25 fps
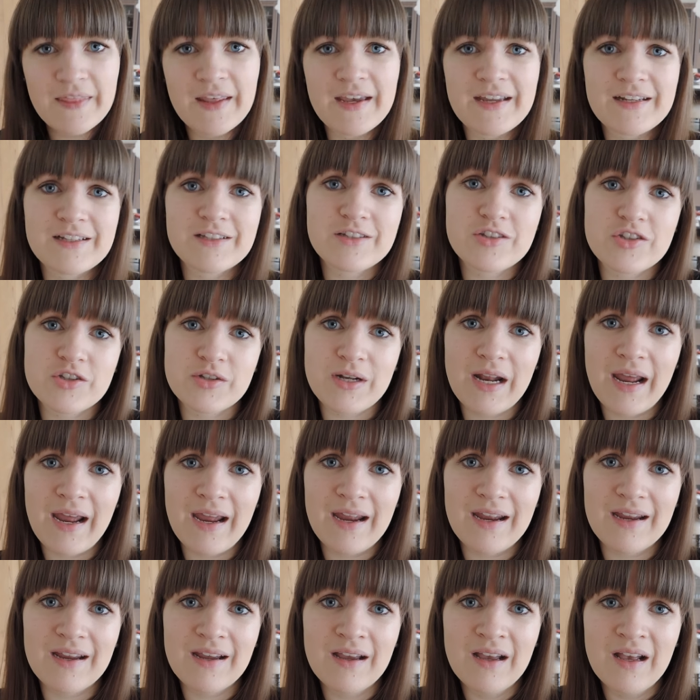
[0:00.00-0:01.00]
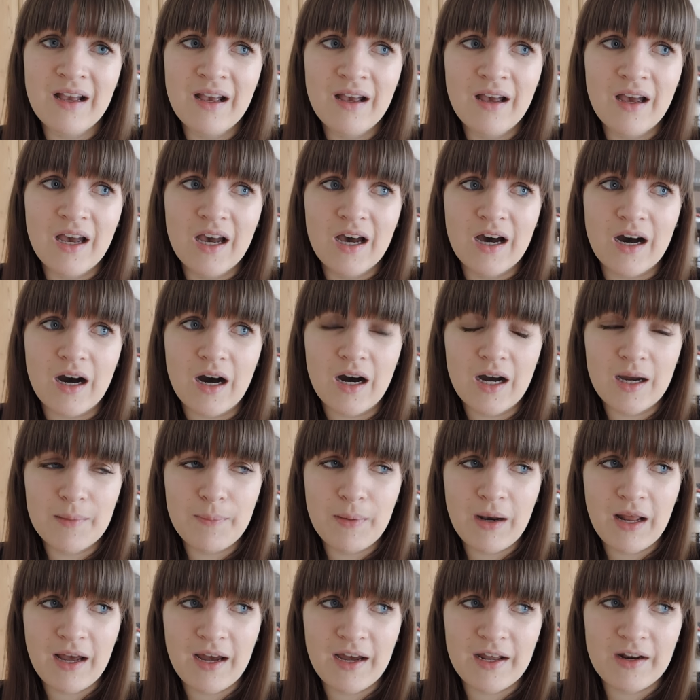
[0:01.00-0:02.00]
And then today I
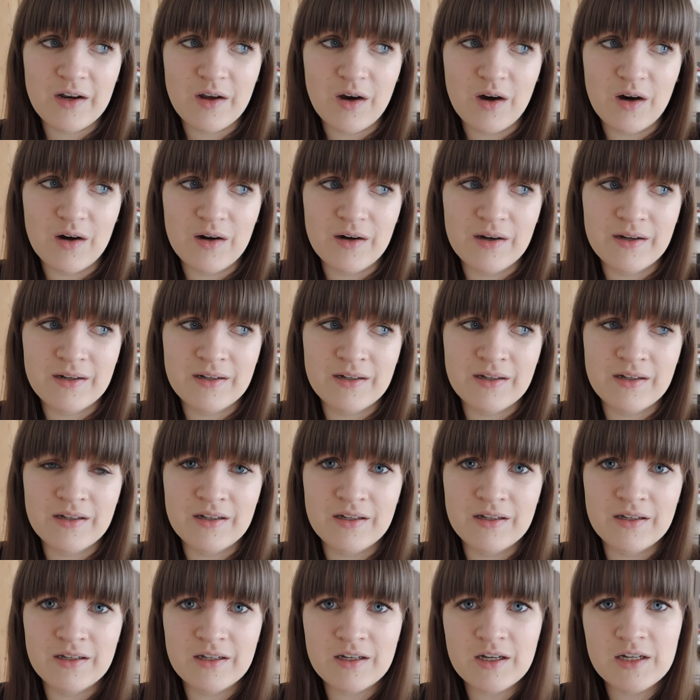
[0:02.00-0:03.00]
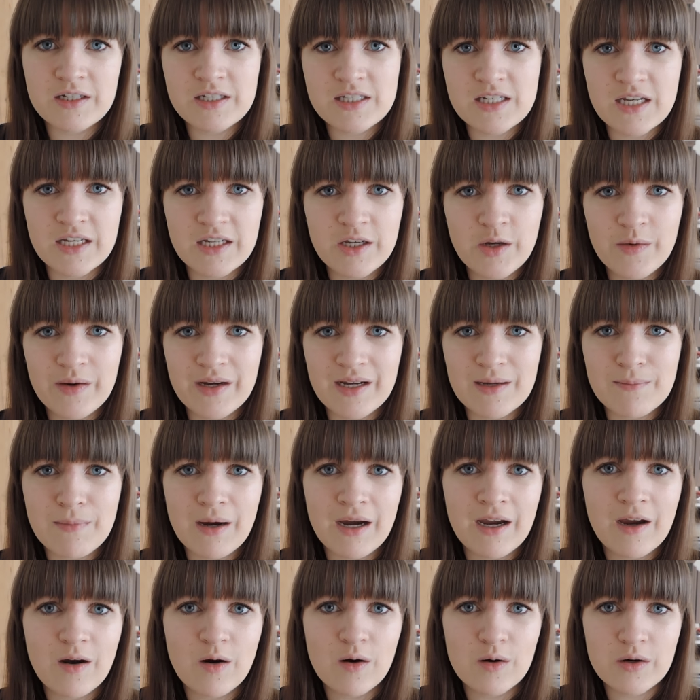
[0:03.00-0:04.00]
plan on continuing
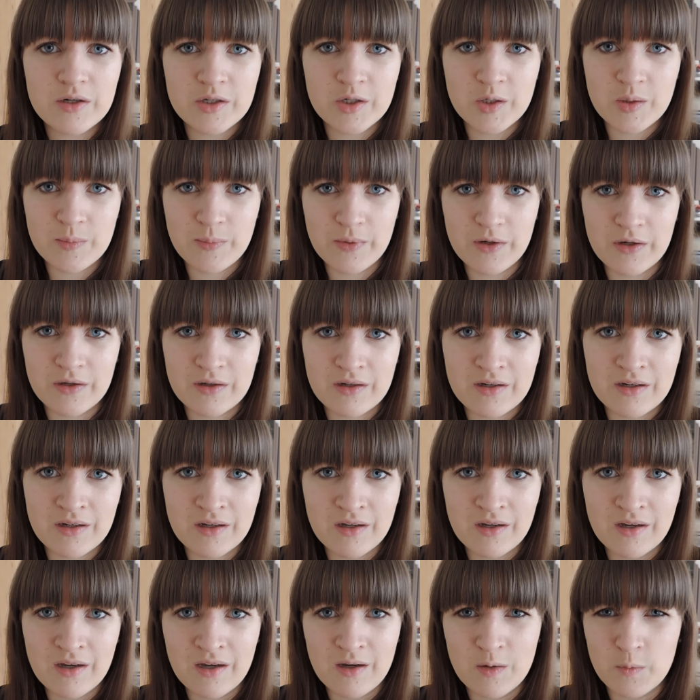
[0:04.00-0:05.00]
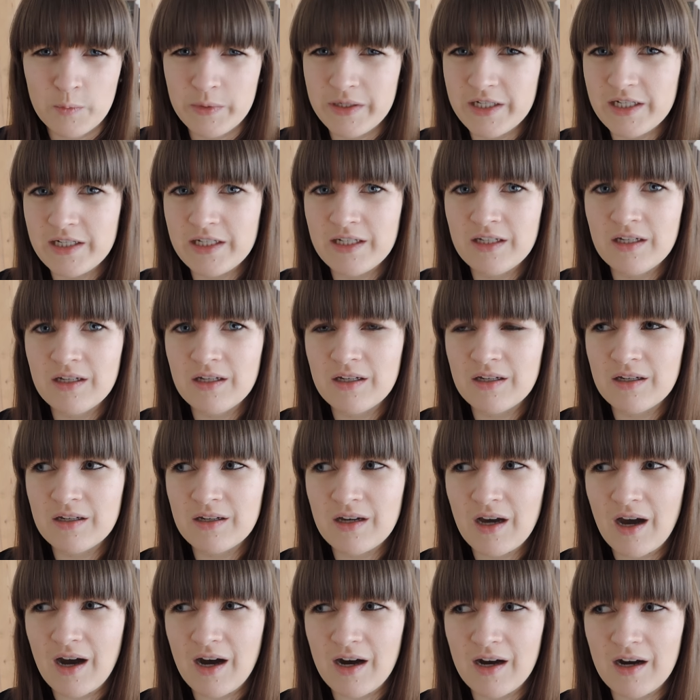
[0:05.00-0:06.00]
my audiobook. We
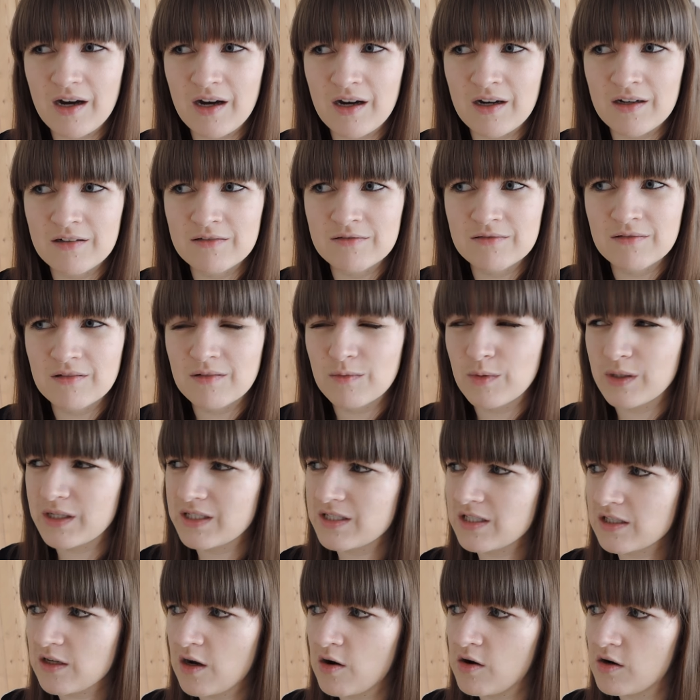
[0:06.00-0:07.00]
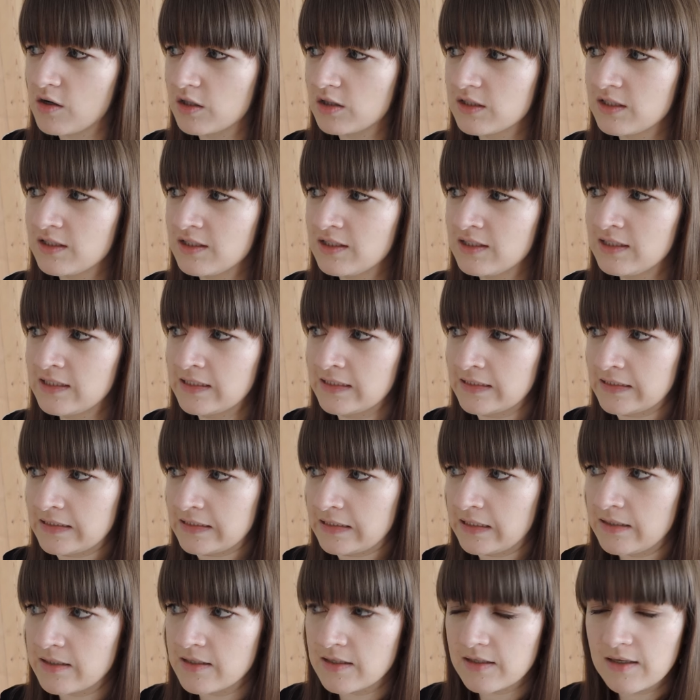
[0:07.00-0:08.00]
are, what is it called?
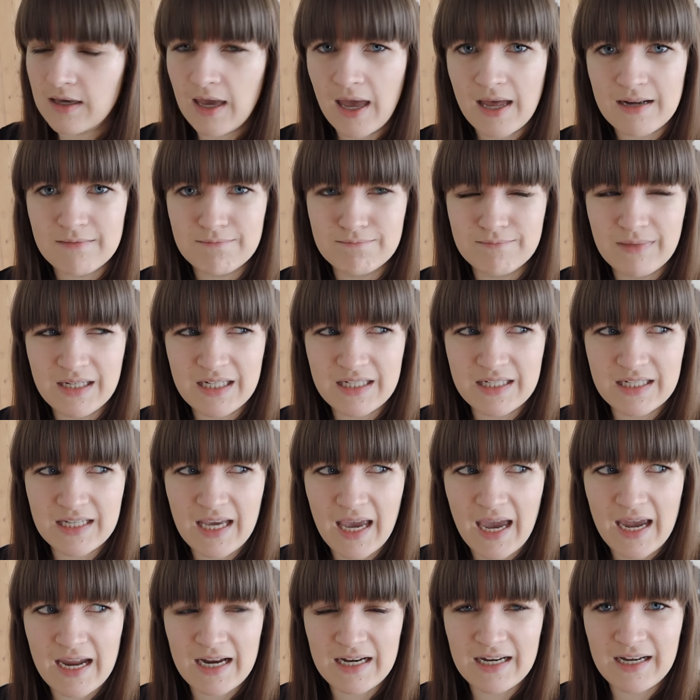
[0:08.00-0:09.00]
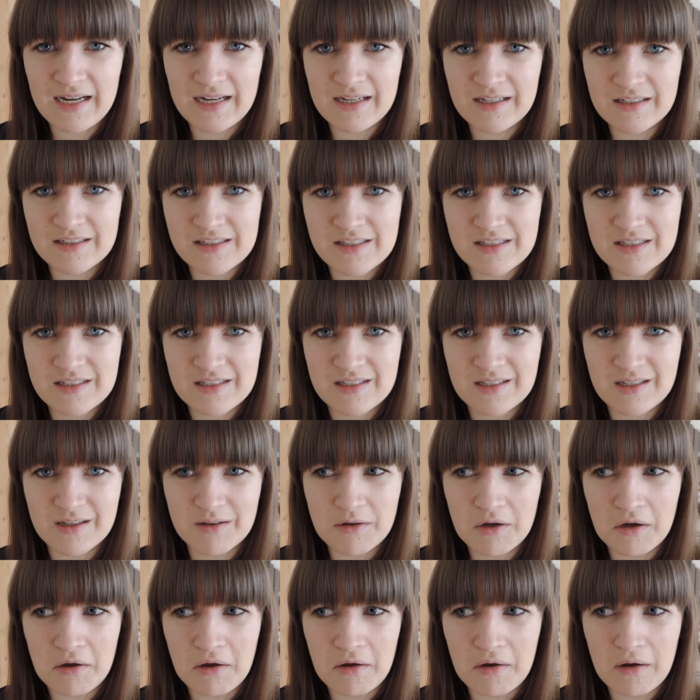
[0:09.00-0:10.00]
Cat Mindy Kalings.
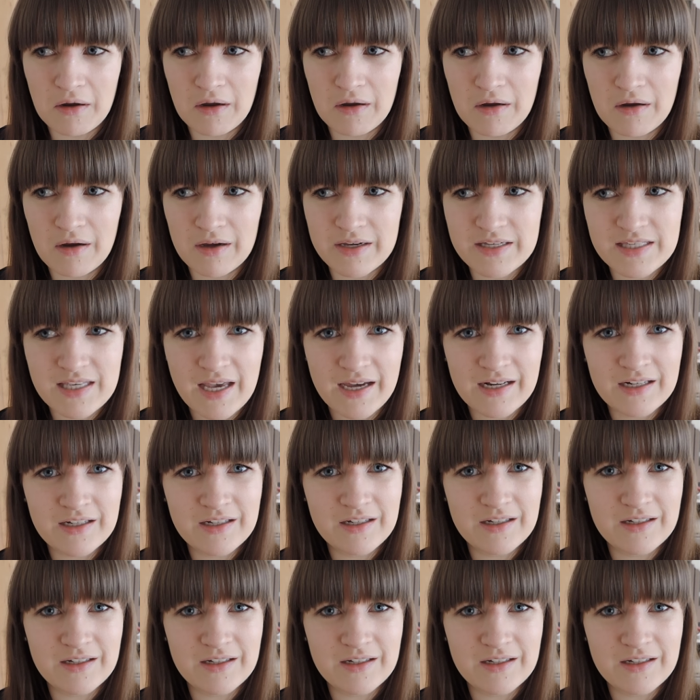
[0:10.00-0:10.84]
Is